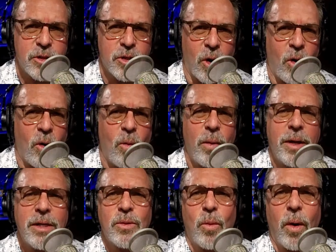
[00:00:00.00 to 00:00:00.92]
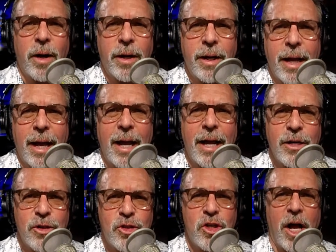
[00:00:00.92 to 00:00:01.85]
She's always wanted a
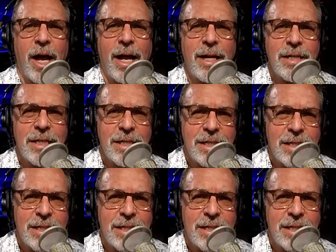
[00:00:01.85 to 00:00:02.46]
John